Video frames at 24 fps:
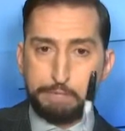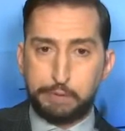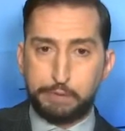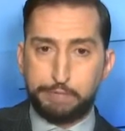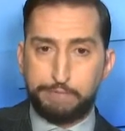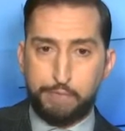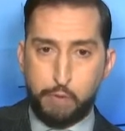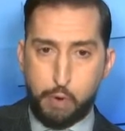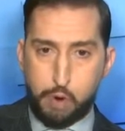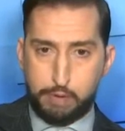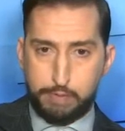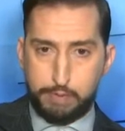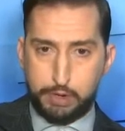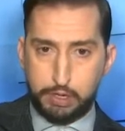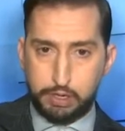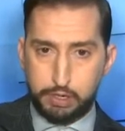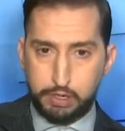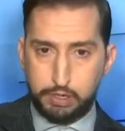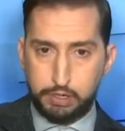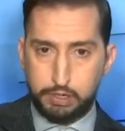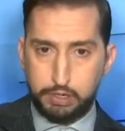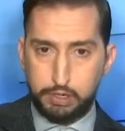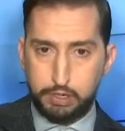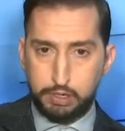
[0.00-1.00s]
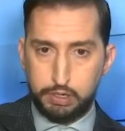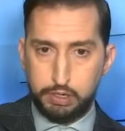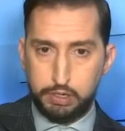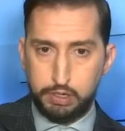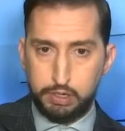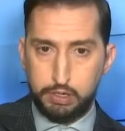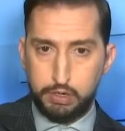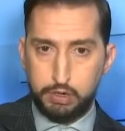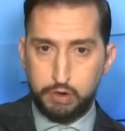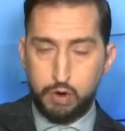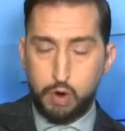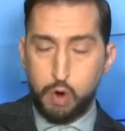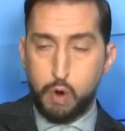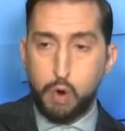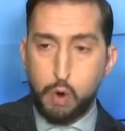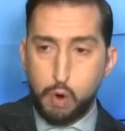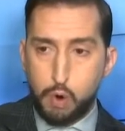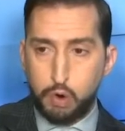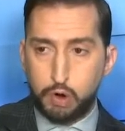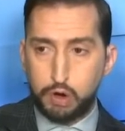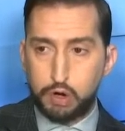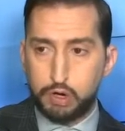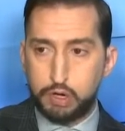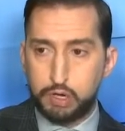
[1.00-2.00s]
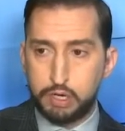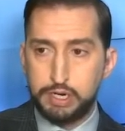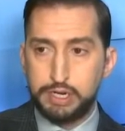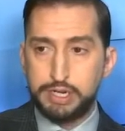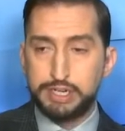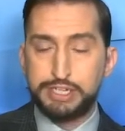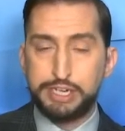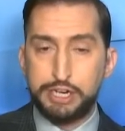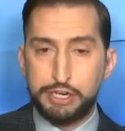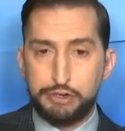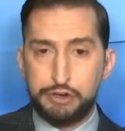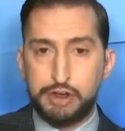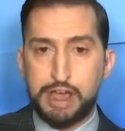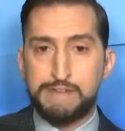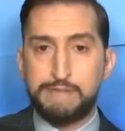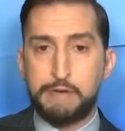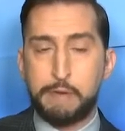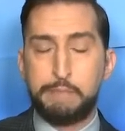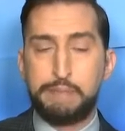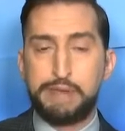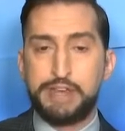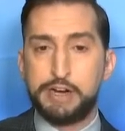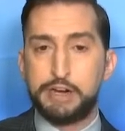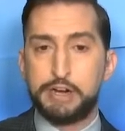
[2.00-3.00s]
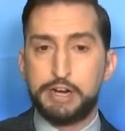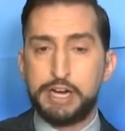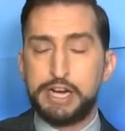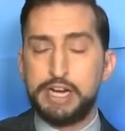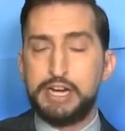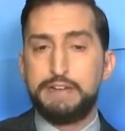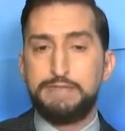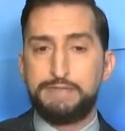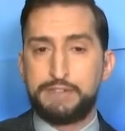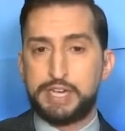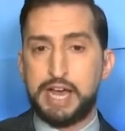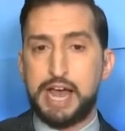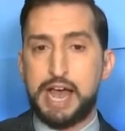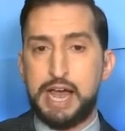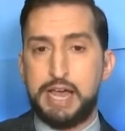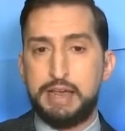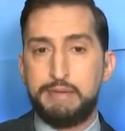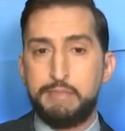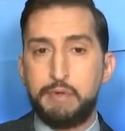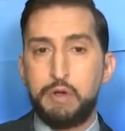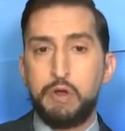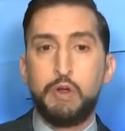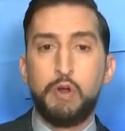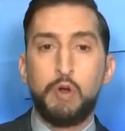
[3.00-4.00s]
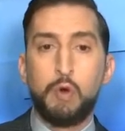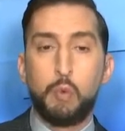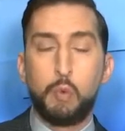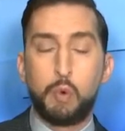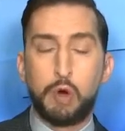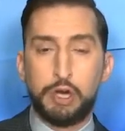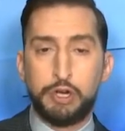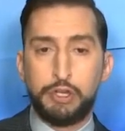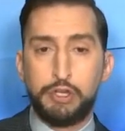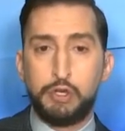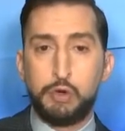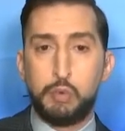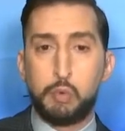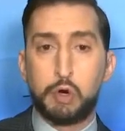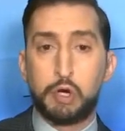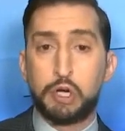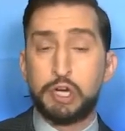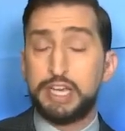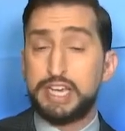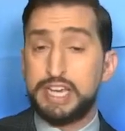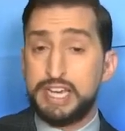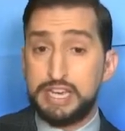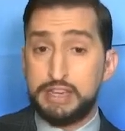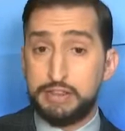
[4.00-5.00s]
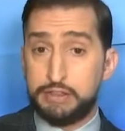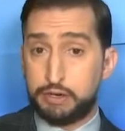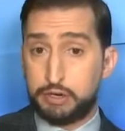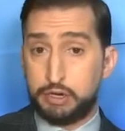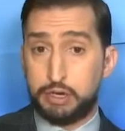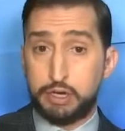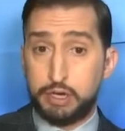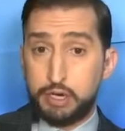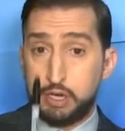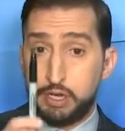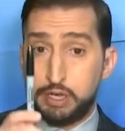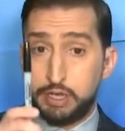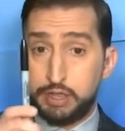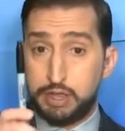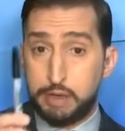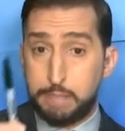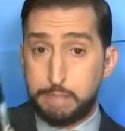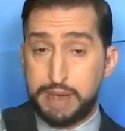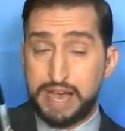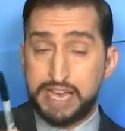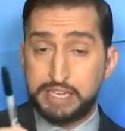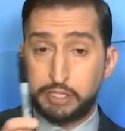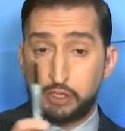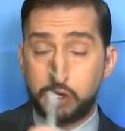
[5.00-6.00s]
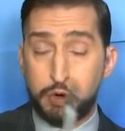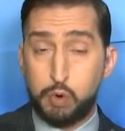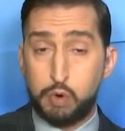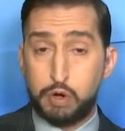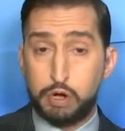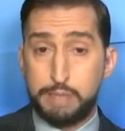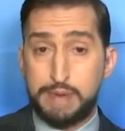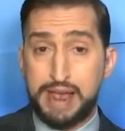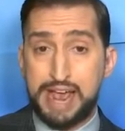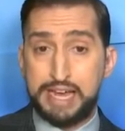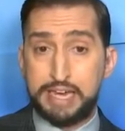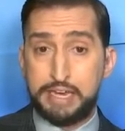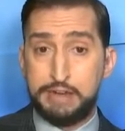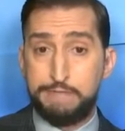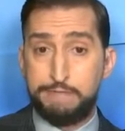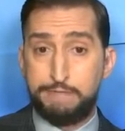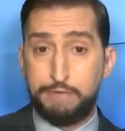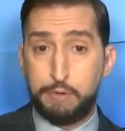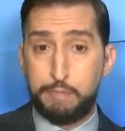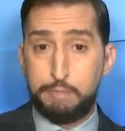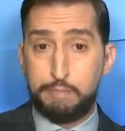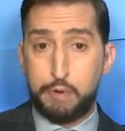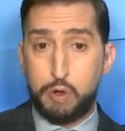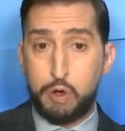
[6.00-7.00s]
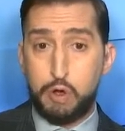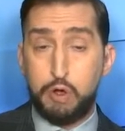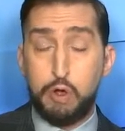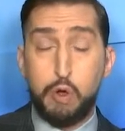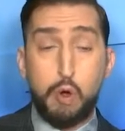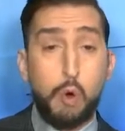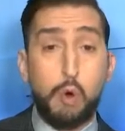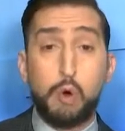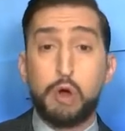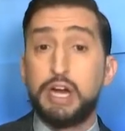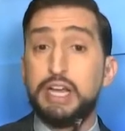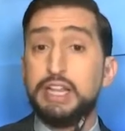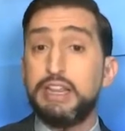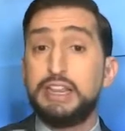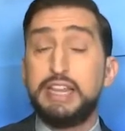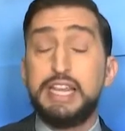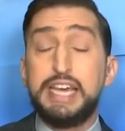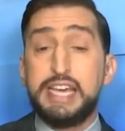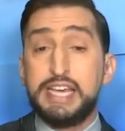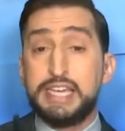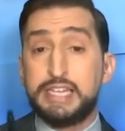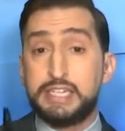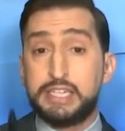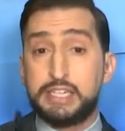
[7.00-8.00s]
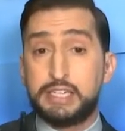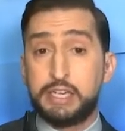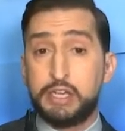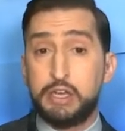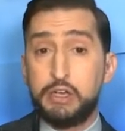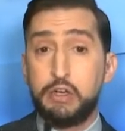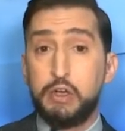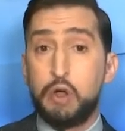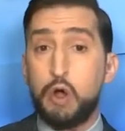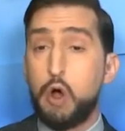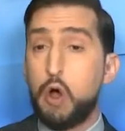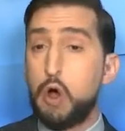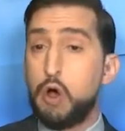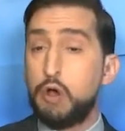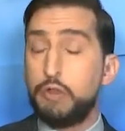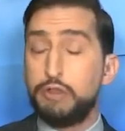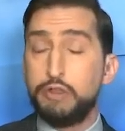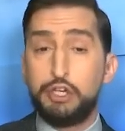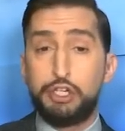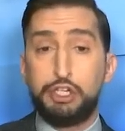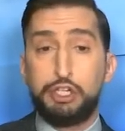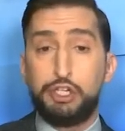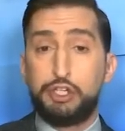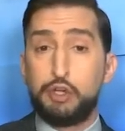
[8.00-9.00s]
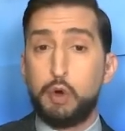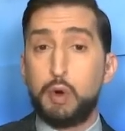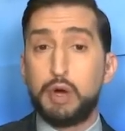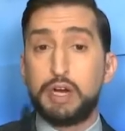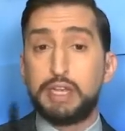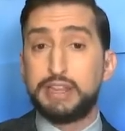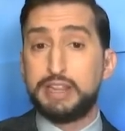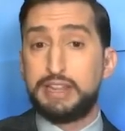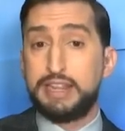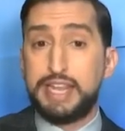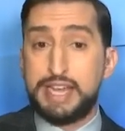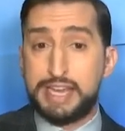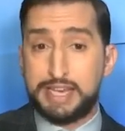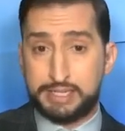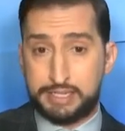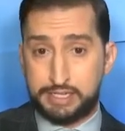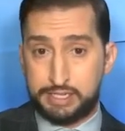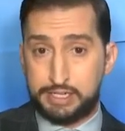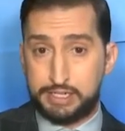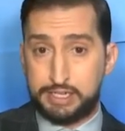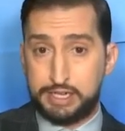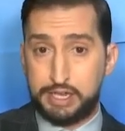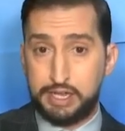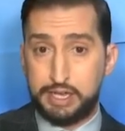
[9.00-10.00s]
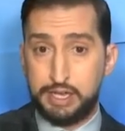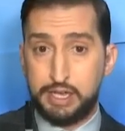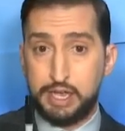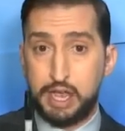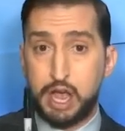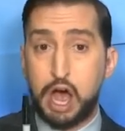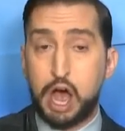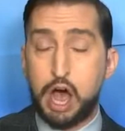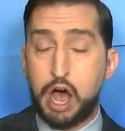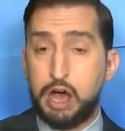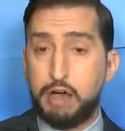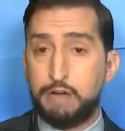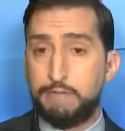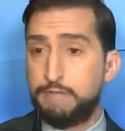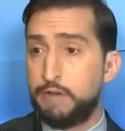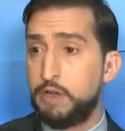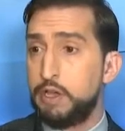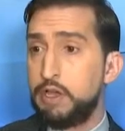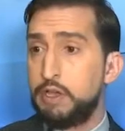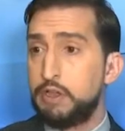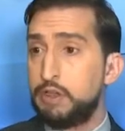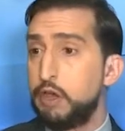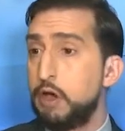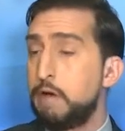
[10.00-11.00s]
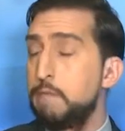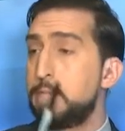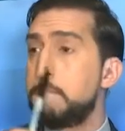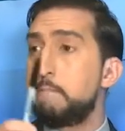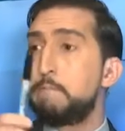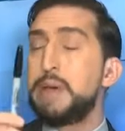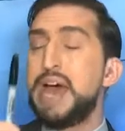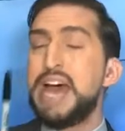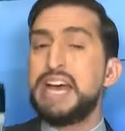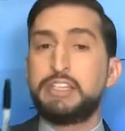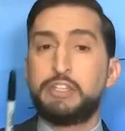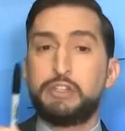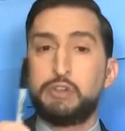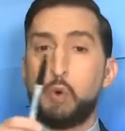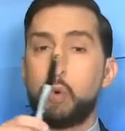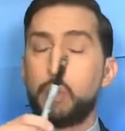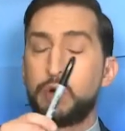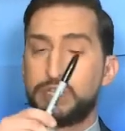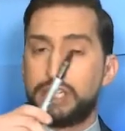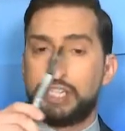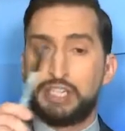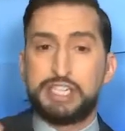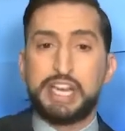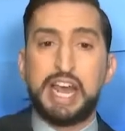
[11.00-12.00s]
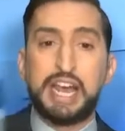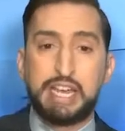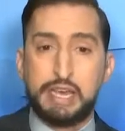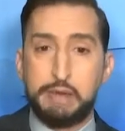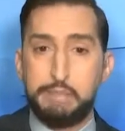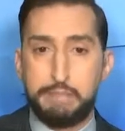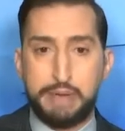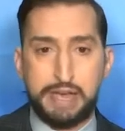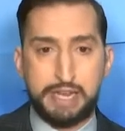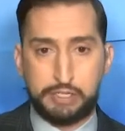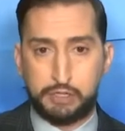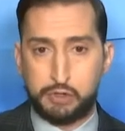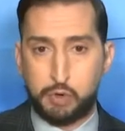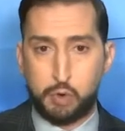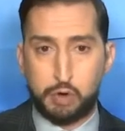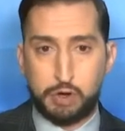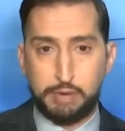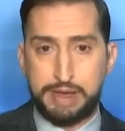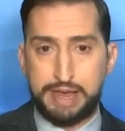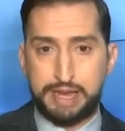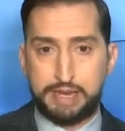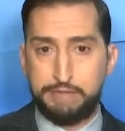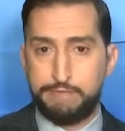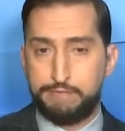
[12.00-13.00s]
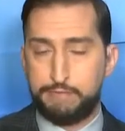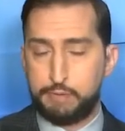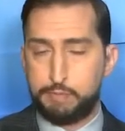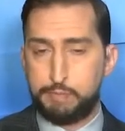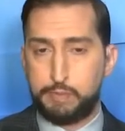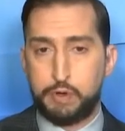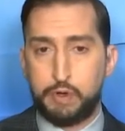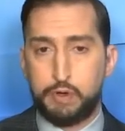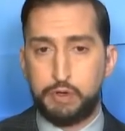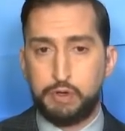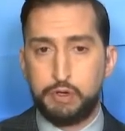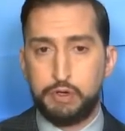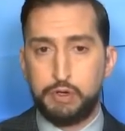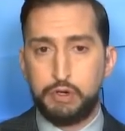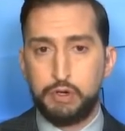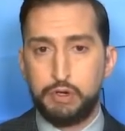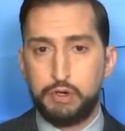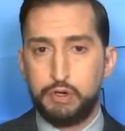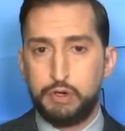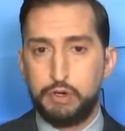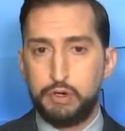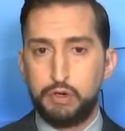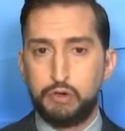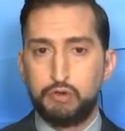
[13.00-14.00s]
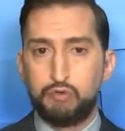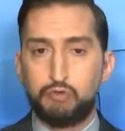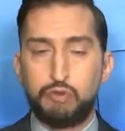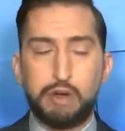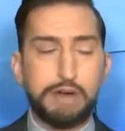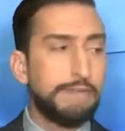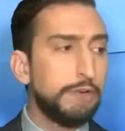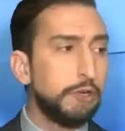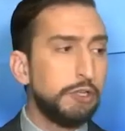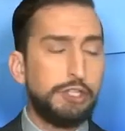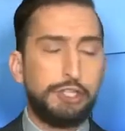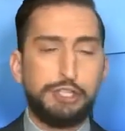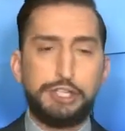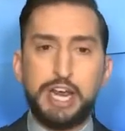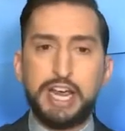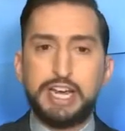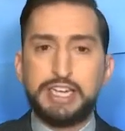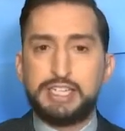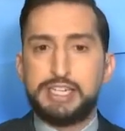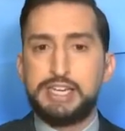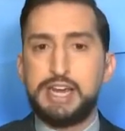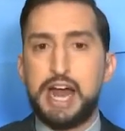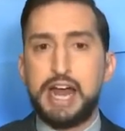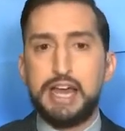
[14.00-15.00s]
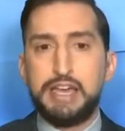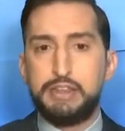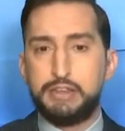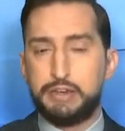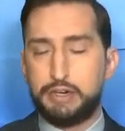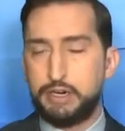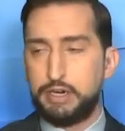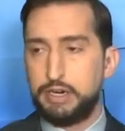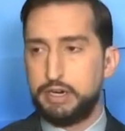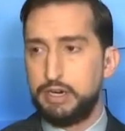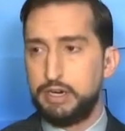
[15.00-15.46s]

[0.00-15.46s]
performer, or did you have a period of time where you were either the best quarterback in football or at least on the short list of the best or second best quarterback in football? Rivers checks neither.